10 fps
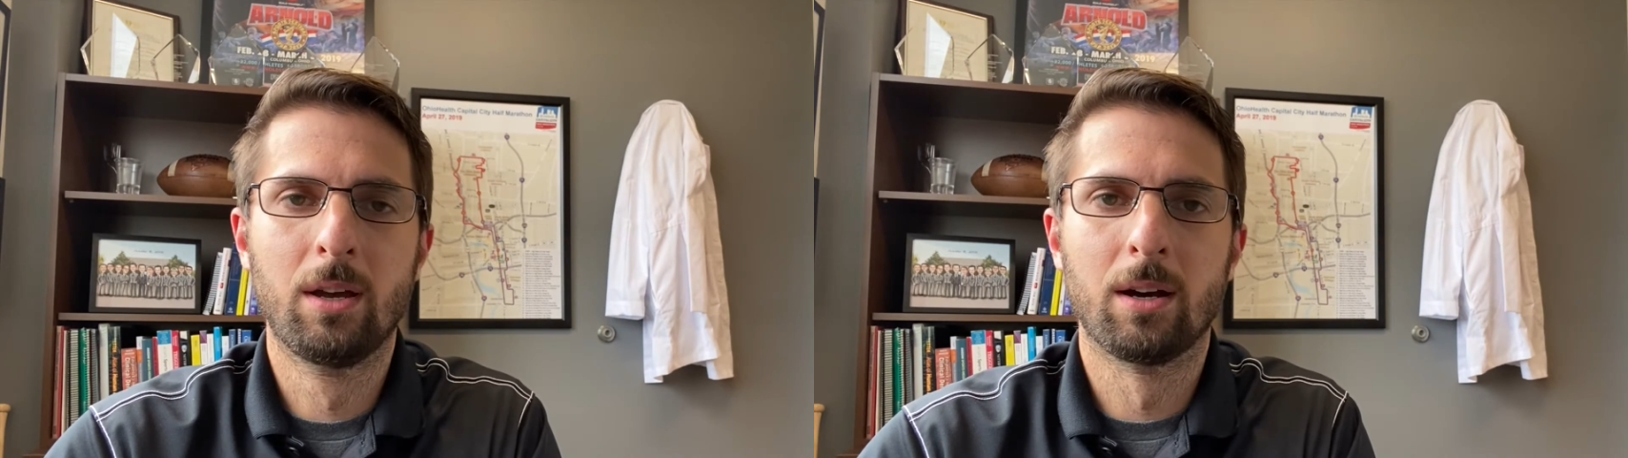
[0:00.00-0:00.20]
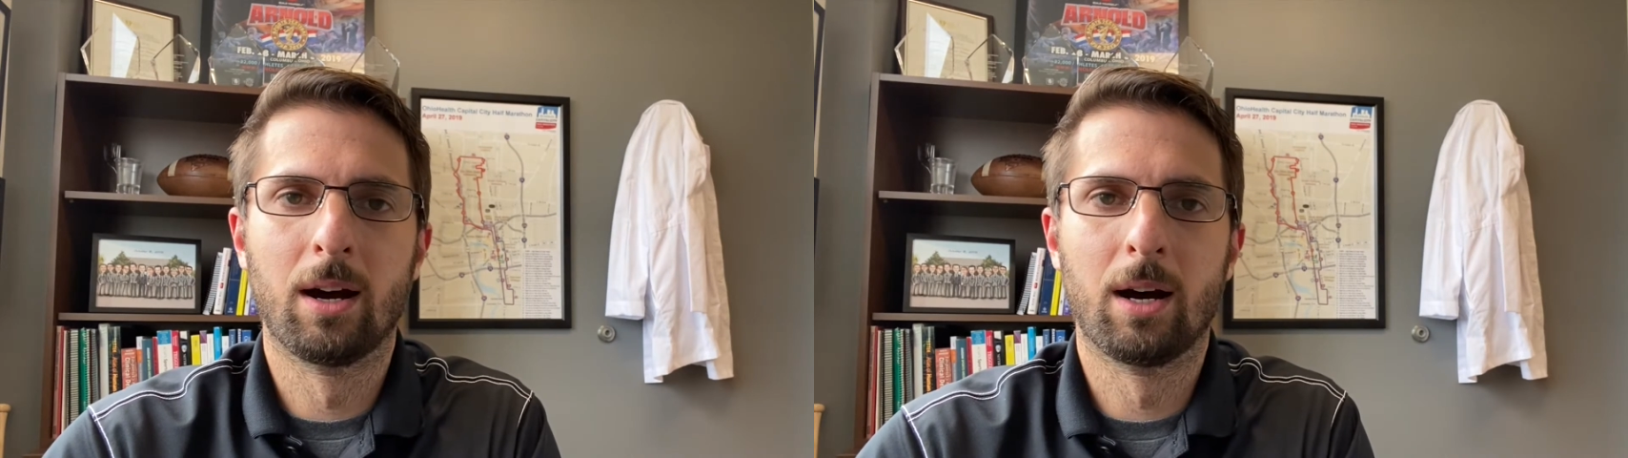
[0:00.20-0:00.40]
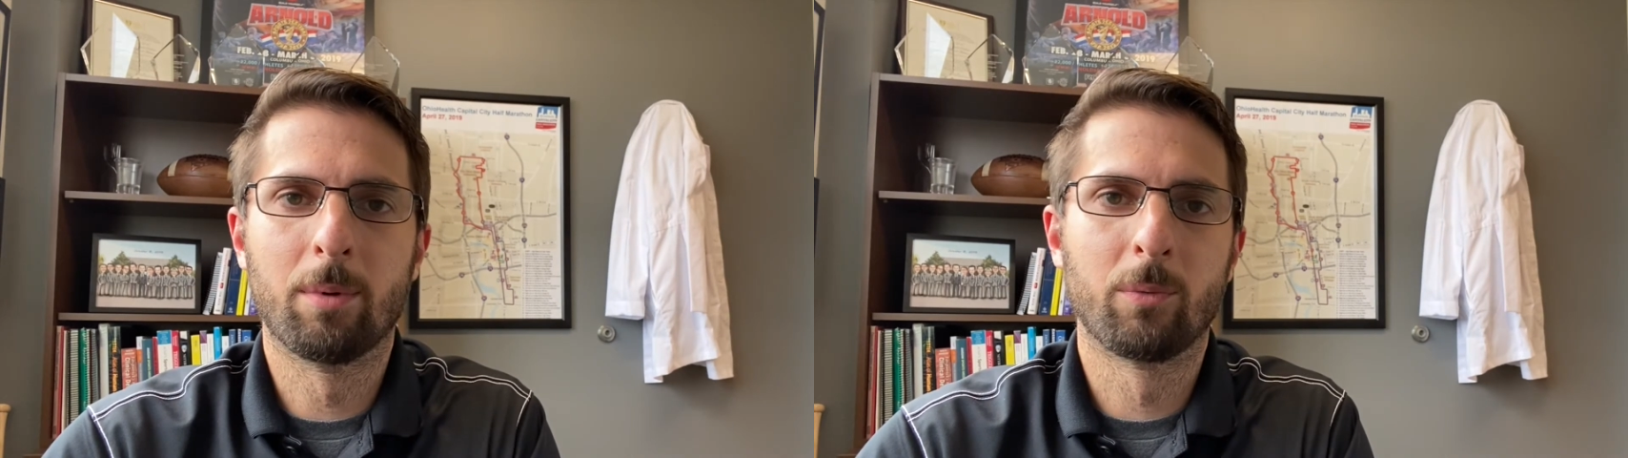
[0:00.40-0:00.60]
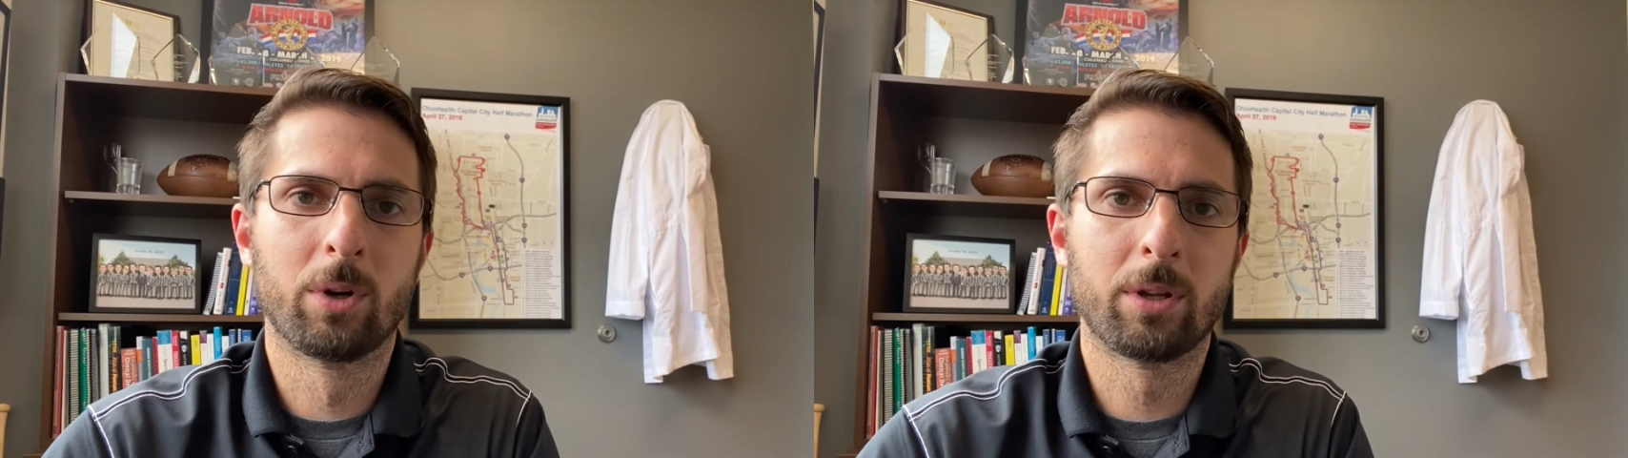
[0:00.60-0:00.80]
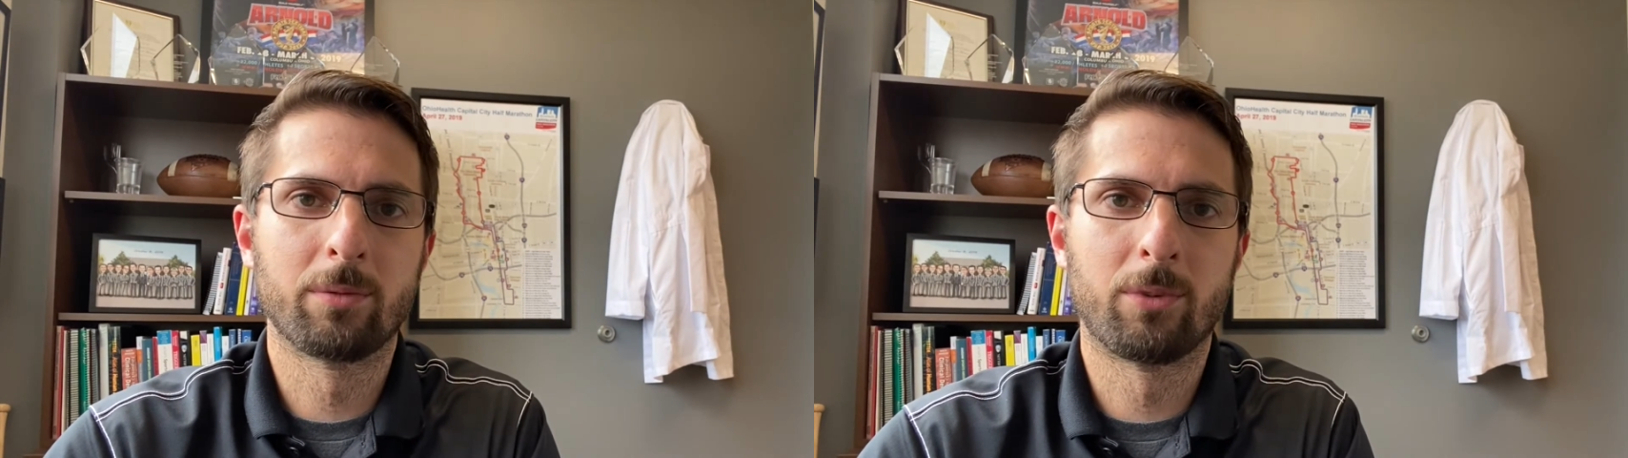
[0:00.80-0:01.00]
I'm
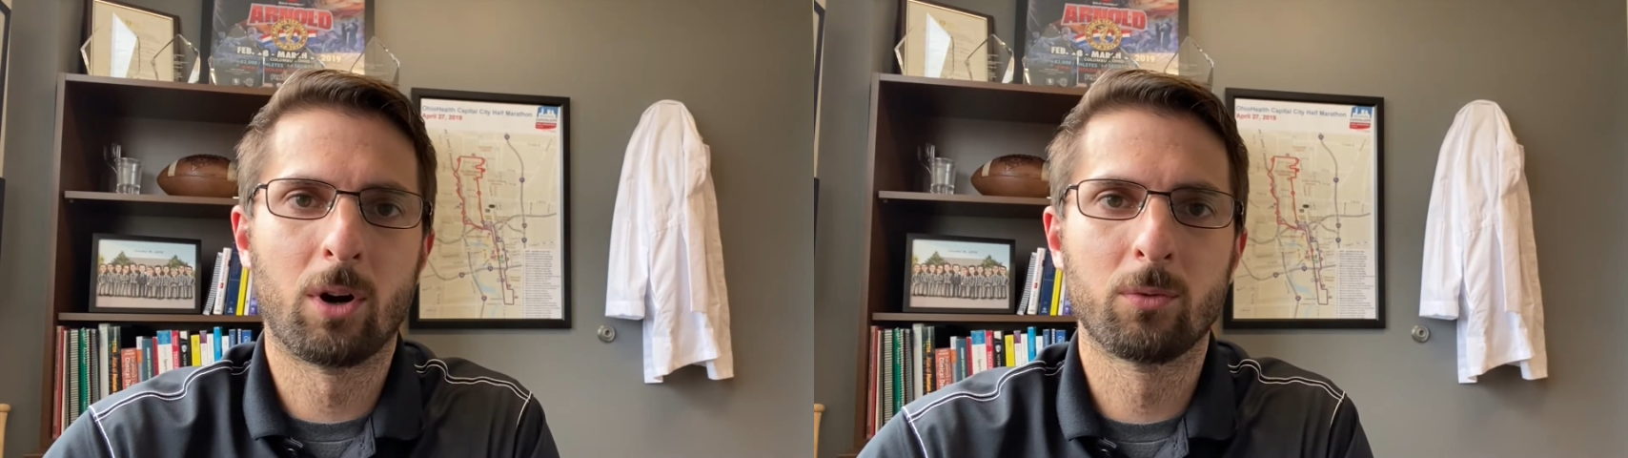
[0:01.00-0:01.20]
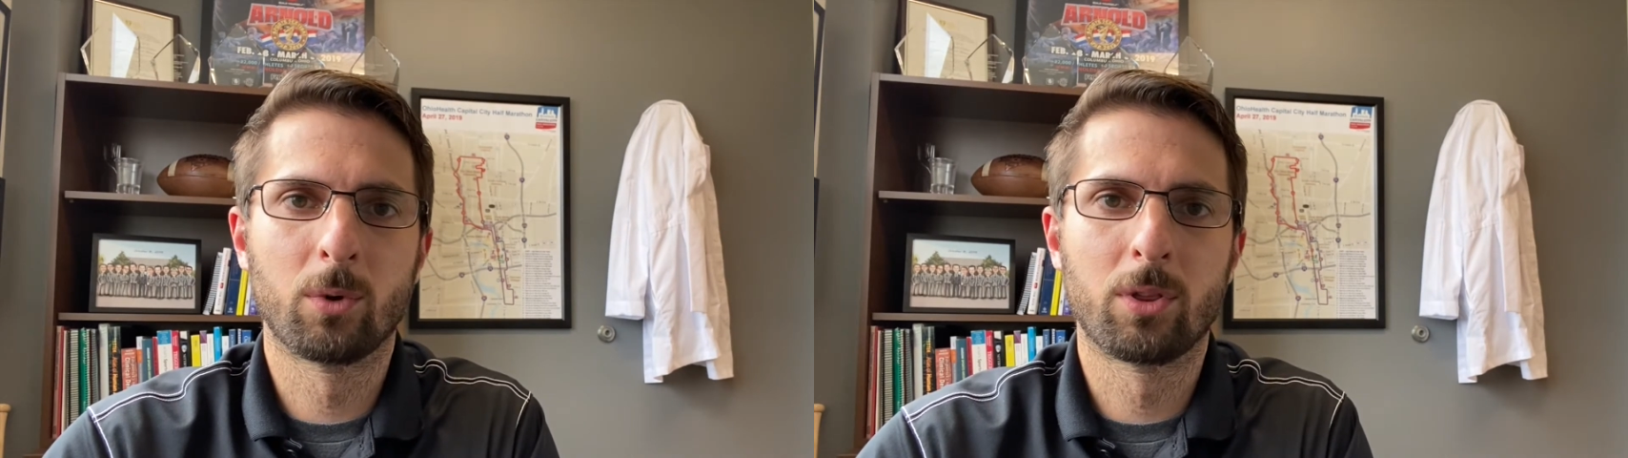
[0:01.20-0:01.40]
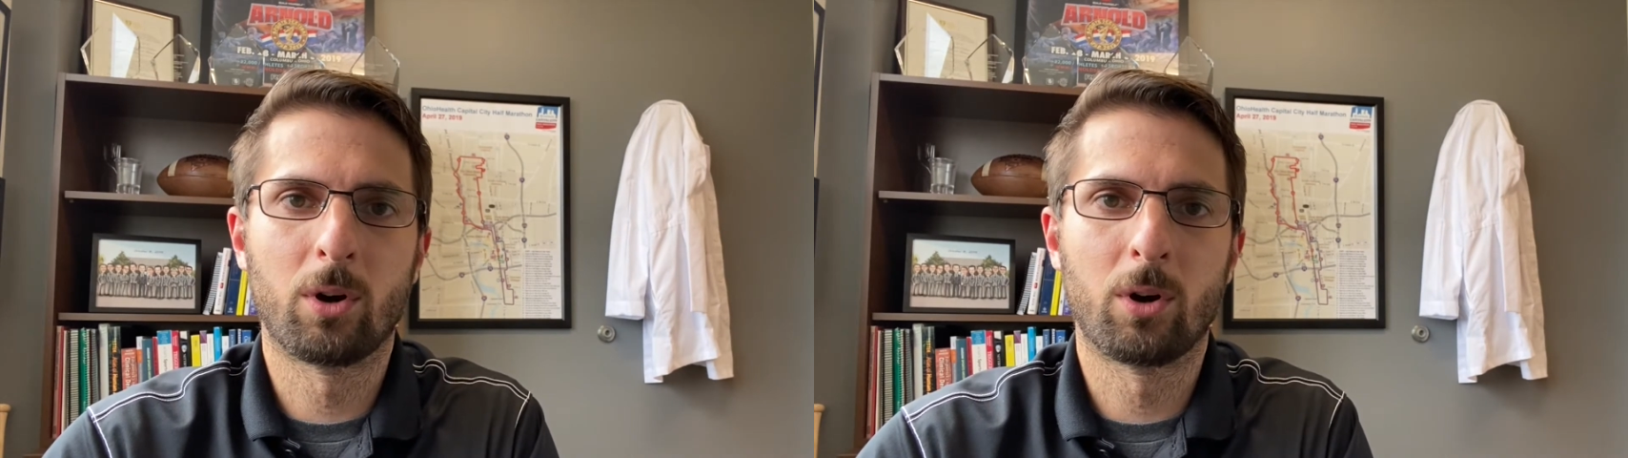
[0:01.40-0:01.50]
really involved with